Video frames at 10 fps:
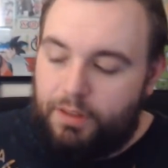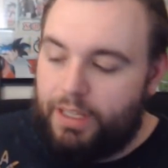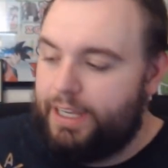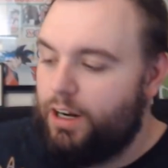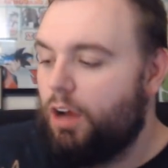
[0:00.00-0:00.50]

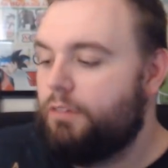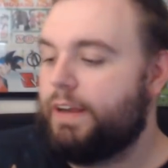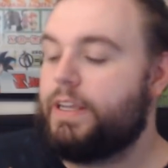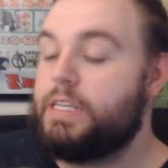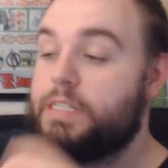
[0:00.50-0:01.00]
It all
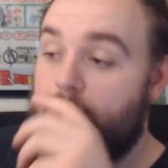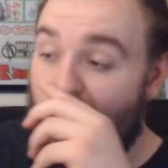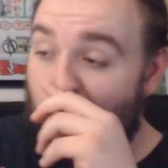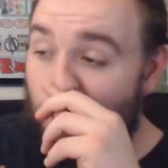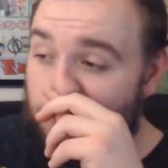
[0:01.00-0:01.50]
varies.
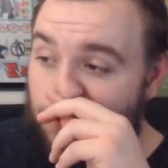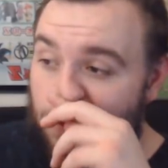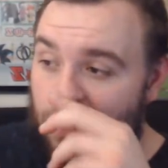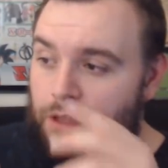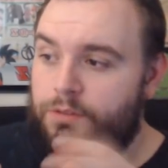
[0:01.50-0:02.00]

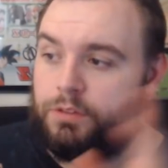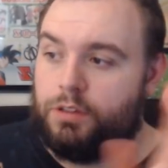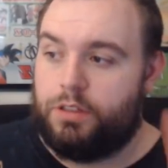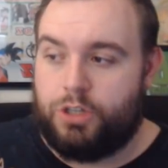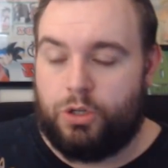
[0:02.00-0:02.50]
Overall,
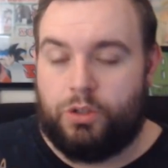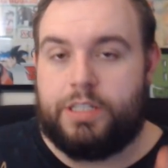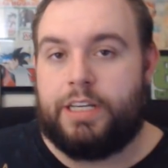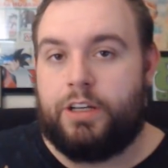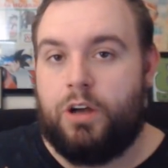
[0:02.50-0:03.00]

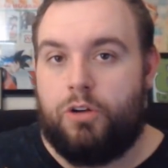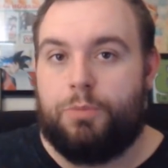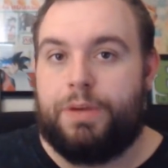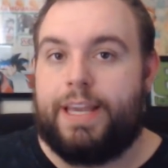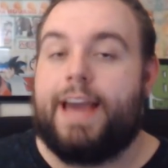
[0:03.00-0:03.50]
Turles and Goku
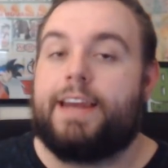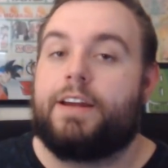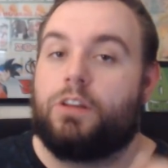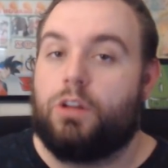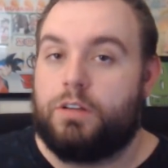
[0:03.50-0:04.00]
being
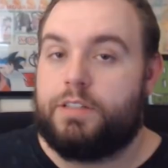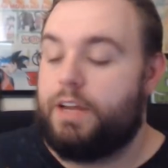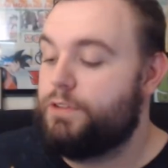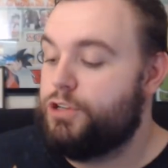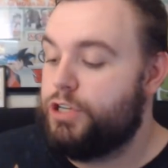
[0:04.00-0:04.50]
added
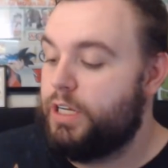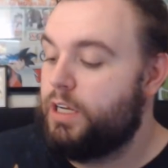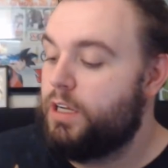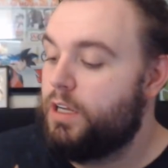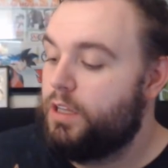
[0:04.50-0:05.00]
alongside
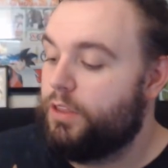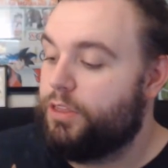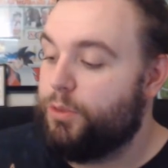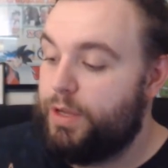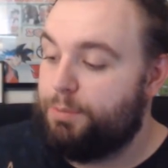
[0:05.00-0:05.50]
Vegeta, the
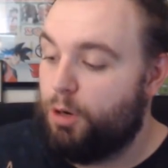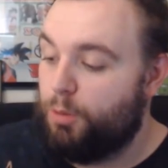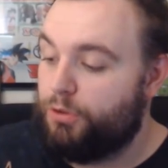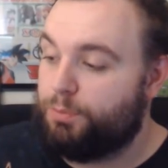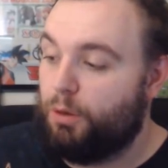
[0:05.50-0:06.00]
three
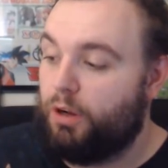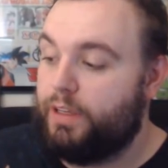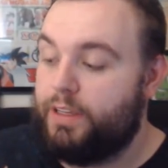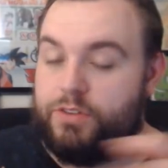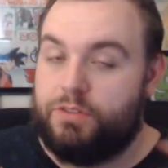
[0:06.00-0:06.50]
purple
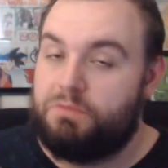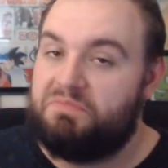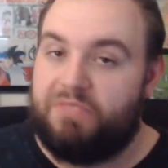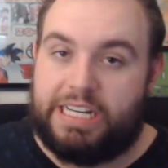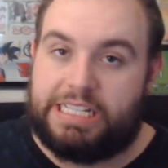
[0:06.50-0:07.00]
sparkings,
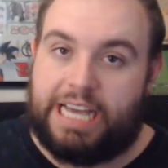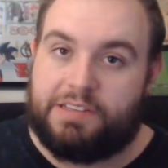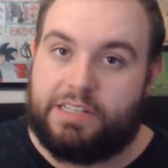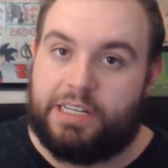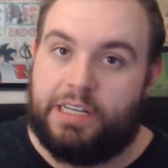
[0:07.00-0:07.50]

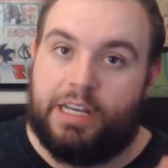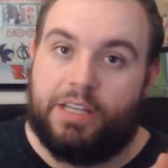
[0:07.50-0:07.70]
fantastic.